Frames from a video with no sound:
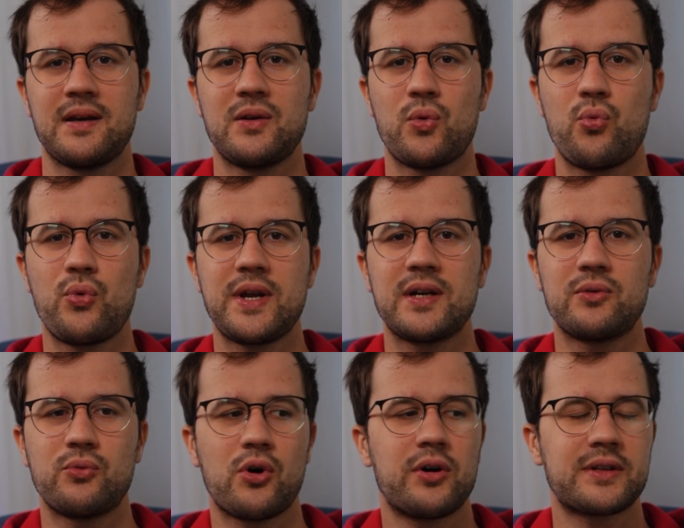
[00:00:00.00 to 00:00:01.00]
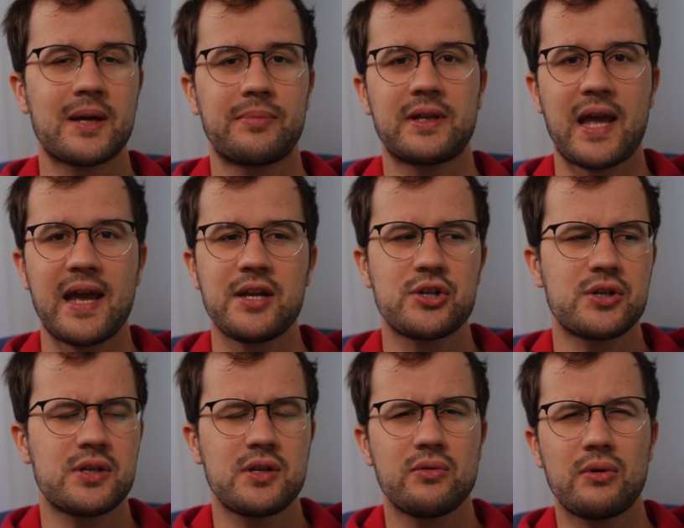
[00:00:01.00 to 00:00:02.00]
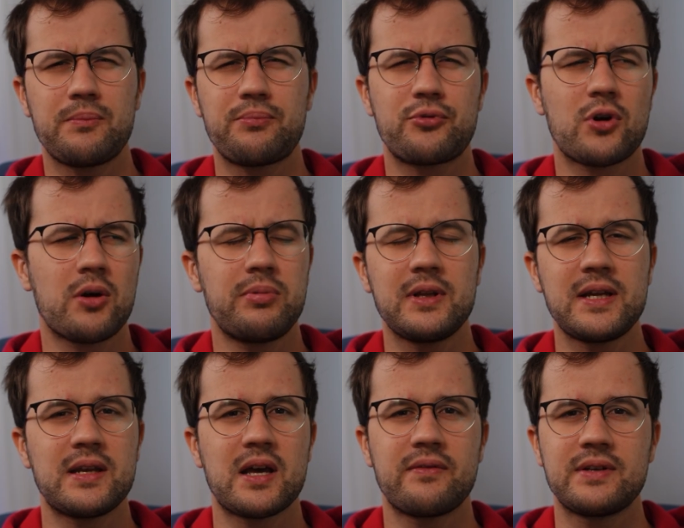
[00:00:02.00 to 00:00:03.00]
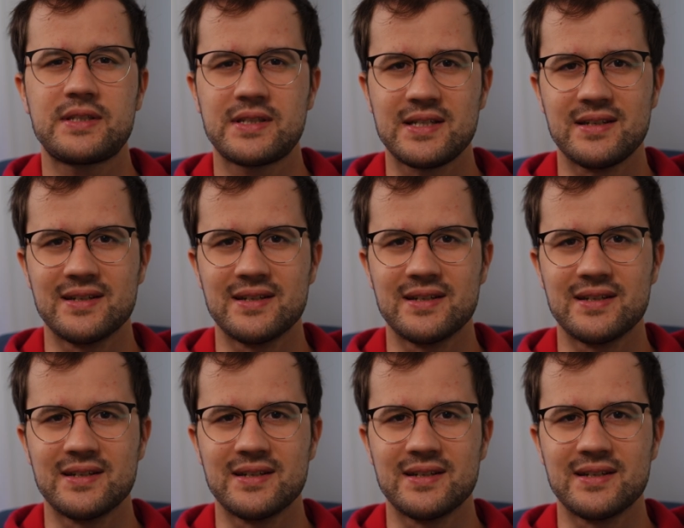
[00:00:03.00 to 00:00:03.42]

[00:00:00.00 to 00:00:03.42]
In a real-world application, you would probably never see